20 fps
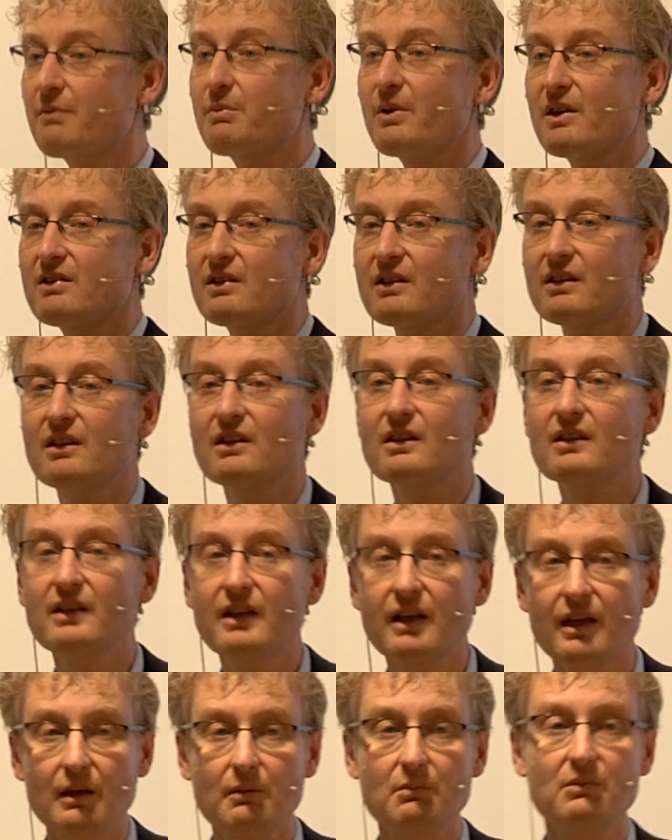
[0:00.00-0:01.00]
have basically
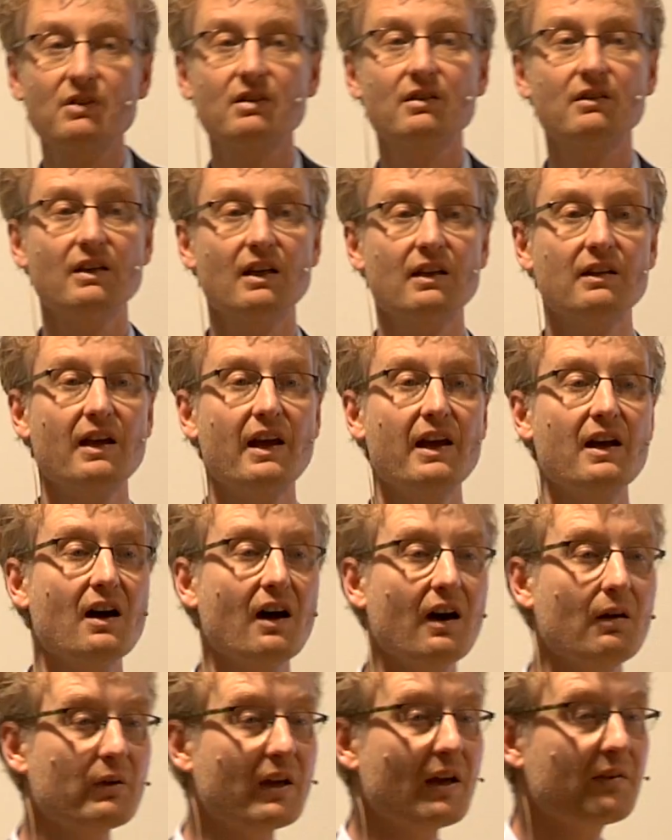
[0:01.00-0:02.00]
claimed that
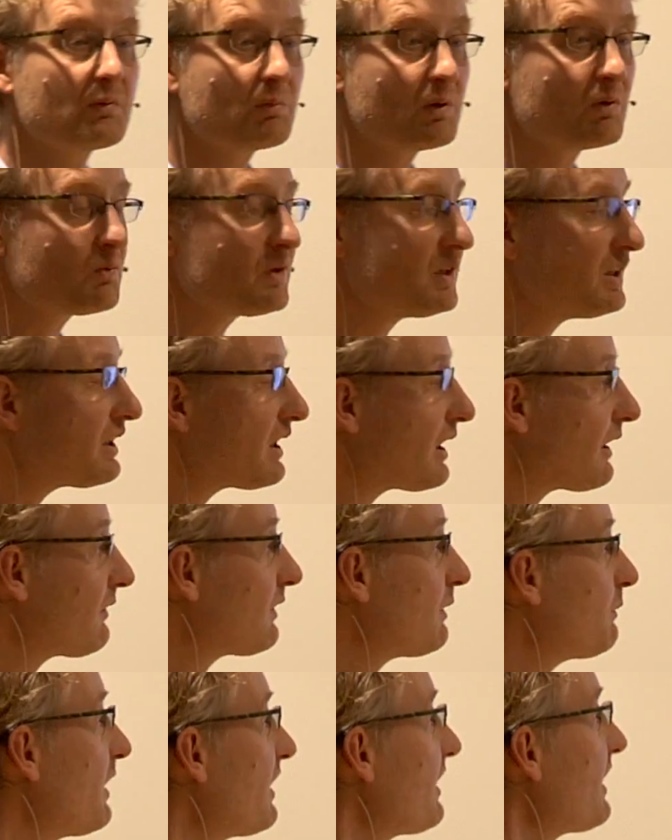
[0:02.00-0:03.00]
AI, we have to be really
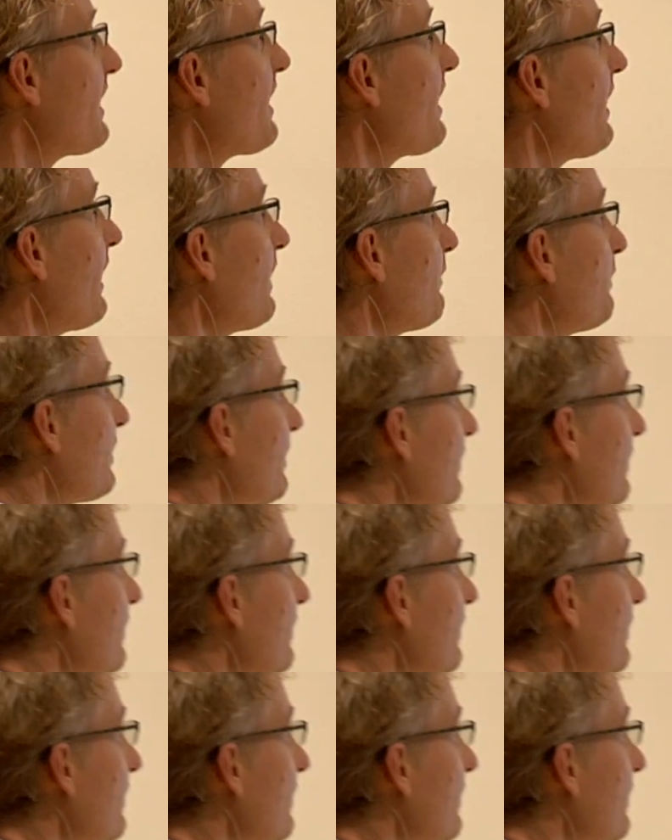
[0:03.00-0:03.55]
careful about AI